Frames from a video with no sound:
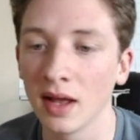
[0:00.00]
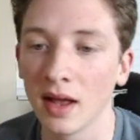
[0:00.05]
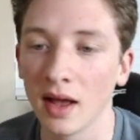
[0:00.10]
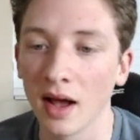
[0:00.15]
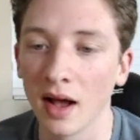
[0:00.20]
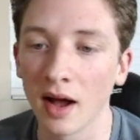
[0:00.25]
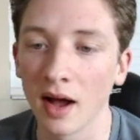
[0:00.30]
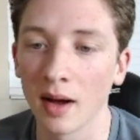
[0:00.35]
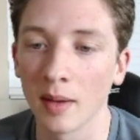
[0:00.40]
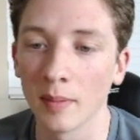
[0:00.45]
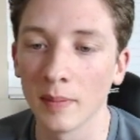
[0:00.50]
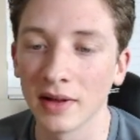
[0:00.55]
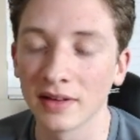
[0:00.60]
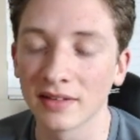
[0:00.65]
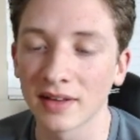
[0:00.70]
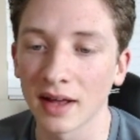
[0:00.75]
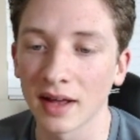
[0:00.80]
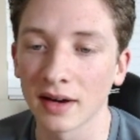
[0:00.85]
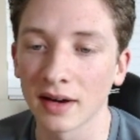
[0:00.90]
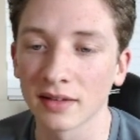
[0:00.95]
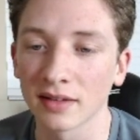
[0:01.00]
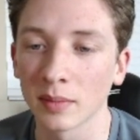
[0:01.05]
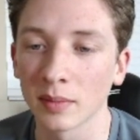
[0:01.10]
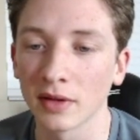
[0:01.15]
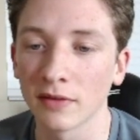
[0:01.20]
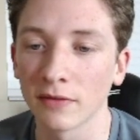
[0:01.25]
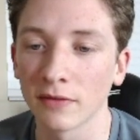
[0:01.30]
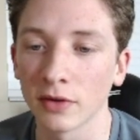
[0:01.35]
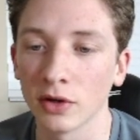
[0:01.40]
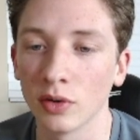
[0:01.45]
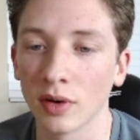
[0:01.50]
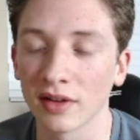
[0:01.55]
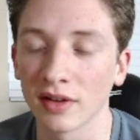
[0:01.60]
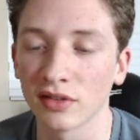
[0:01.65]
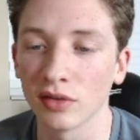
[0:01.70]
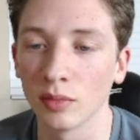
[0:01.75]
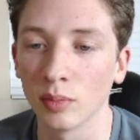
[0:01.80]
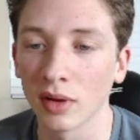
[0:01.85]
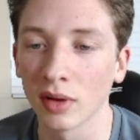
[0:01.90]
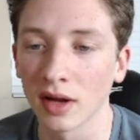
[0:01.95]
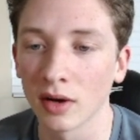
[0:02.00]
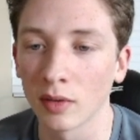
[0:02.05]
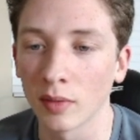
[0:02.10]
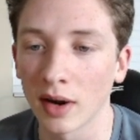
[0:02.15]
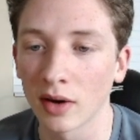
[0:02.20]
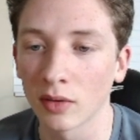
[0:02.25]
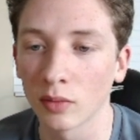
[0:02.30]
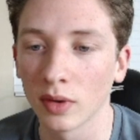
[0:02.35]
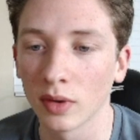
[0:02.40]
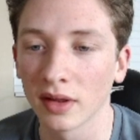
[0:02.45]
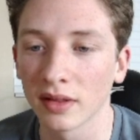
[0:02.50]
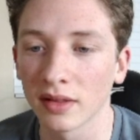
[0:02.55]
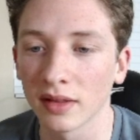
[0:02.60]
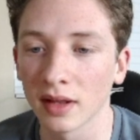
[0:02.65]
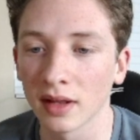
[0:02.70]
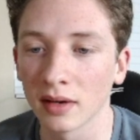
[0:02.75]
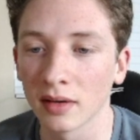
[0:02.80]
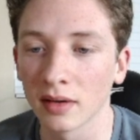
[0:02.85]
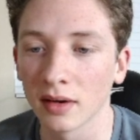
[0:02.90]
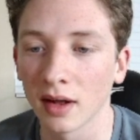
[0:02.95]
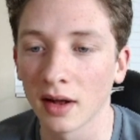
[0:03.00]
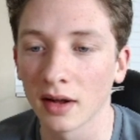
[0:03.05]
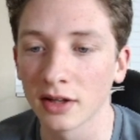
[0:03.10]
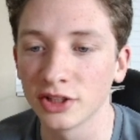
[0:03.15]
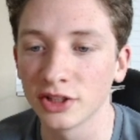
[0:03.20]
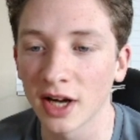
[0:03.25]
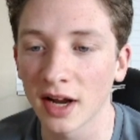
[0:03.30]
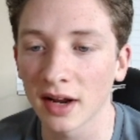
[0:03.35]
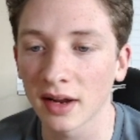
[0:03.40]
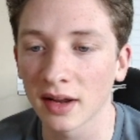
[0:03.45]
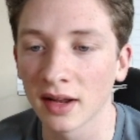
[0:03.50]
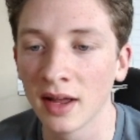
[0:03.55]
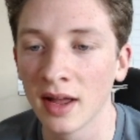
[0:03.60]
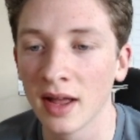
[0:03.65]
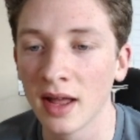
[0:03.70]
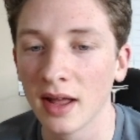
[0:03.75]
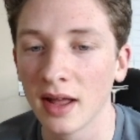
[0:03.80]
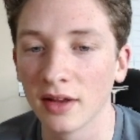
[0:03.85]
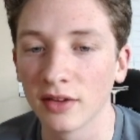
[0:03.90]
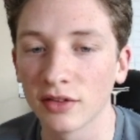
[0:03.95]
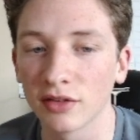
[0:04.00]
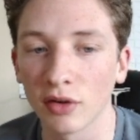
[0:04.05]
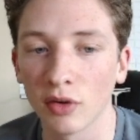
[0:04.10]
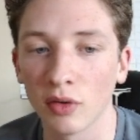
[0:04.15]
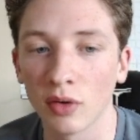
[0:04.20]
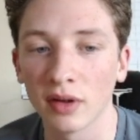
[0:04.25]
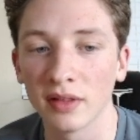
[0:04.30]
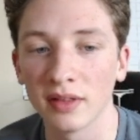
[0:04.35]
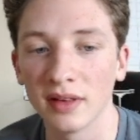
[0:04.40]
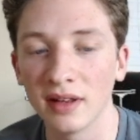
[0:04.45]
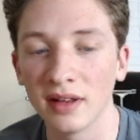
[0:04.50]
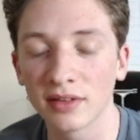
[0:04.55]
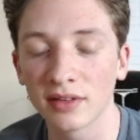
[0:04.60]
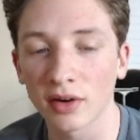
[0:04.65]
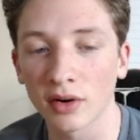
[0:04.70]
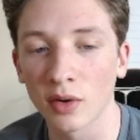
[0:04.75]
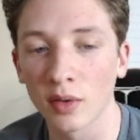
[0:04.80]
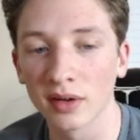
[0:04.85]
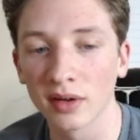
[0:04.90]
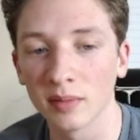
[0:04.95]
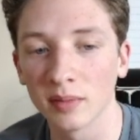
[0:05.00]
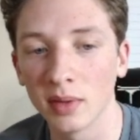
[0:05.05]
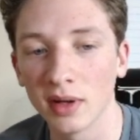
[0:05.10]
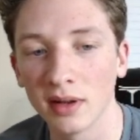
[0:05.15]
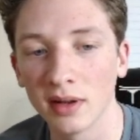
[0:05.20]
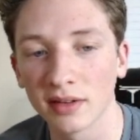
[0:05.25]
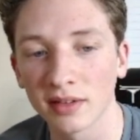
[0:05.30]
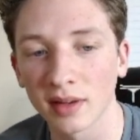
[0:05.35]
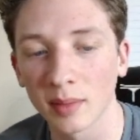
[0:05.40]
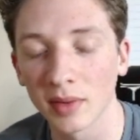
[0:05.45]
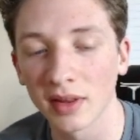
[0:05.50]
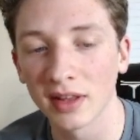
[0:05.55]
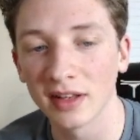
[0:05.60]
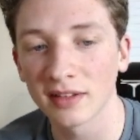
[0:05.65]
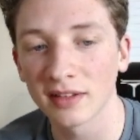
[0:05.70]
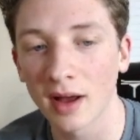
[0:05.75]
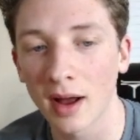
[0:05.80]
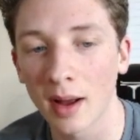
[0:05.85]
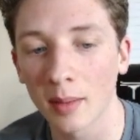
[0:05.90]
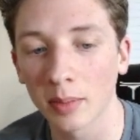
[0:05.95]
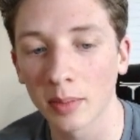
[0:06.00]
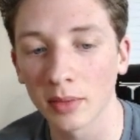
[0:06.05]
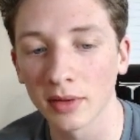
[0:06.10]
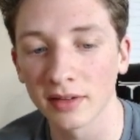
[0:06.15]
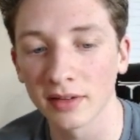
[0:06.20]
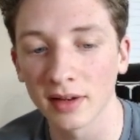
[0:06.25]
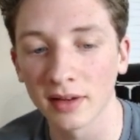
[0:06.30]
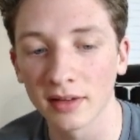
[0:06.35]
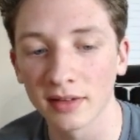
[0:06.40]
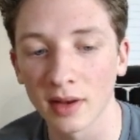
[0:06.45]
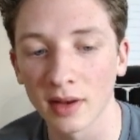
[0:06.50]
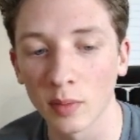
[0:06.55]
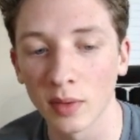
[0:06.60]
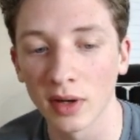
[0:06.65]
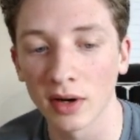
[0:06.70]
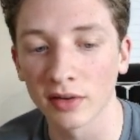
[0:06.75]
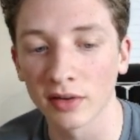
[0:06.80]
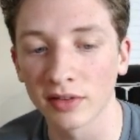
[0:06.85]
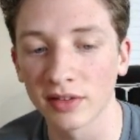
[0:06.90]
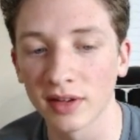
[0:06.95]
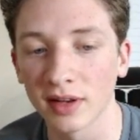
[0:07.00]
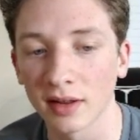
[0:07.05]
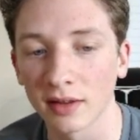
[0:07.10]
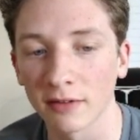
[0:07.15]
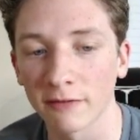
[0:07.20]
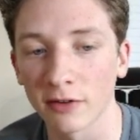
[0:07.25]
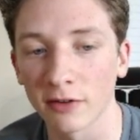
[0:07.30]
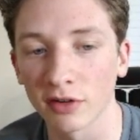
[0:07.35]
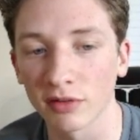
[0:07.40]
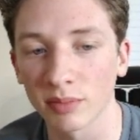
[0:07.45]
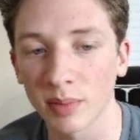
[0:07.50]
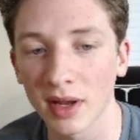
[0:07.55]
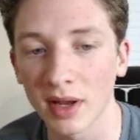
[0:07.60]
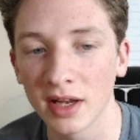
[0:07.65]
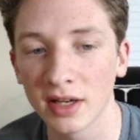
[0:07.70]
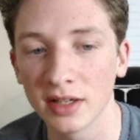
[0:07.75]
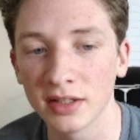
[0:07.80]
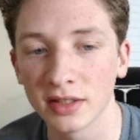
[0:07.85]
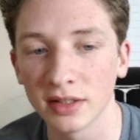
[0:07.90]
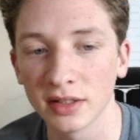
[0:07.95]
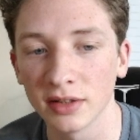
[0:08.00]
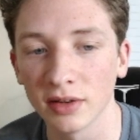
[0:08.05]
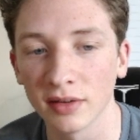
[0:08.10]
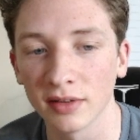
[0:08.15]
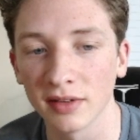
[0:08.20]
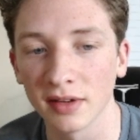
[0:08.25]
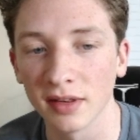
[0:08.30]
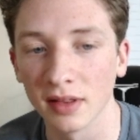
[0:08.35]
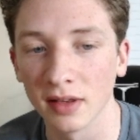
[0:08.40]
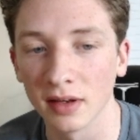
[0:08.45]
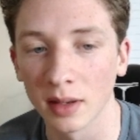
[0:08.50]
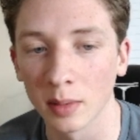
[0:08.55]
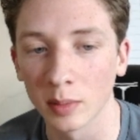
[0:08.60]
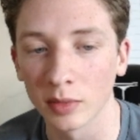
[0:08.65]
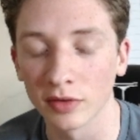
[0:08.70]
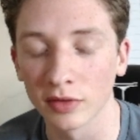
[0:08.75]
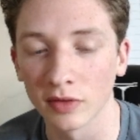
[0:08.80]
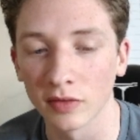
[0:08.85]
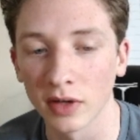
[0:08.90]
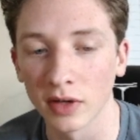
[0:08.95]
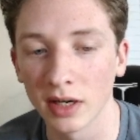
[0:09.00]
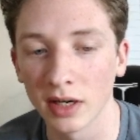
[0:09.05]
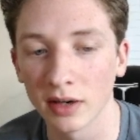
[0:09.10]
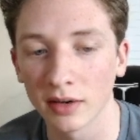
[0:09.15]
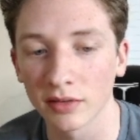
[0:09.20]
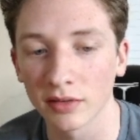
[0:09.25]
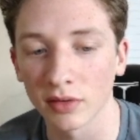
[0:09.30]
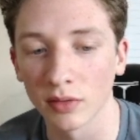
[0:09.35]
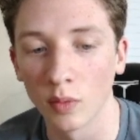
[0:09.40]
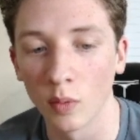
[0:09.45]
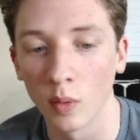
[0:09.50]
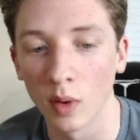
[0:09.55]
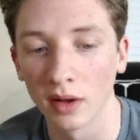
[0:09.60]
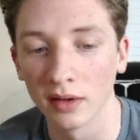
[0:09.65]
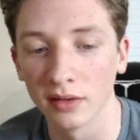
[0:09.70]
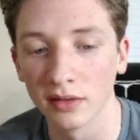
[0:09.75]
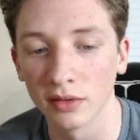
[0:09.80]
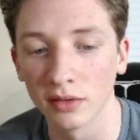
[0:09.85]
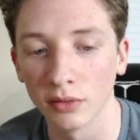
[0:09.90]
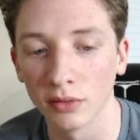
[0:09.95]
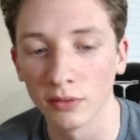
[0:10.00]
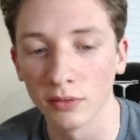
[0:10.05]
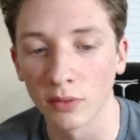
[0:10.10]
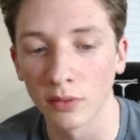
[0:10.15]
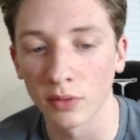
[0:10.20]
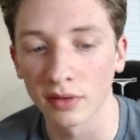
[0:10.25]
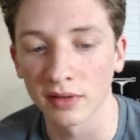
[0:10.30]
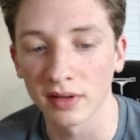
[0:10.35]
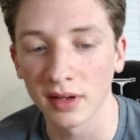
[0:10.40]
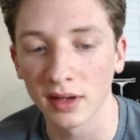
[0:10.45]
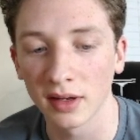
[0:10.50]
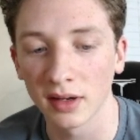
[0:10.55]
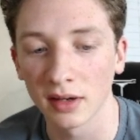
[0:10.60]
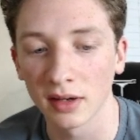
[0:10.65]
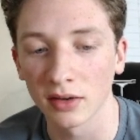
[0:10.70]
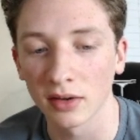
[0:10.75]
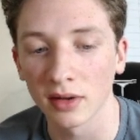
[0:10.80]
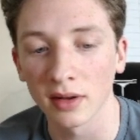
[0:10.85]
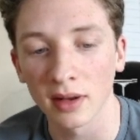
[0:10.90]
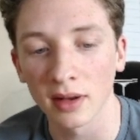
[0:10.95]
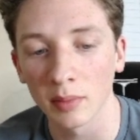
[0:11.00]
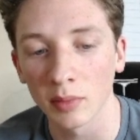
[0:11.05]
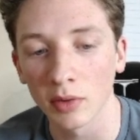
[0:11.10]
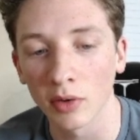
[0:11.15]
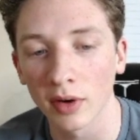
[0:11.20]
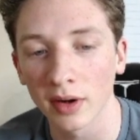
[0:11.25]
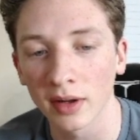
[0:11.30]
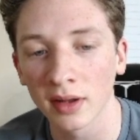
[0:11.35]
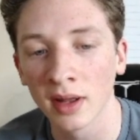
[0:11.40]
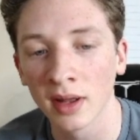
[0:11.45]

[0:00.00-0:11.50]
It's kind of something for you guys to play around with and check. So these are going to be some of the top listings that we are seeing on the first page. You can see the numbers over here, so 1 to 14, and you can keep going.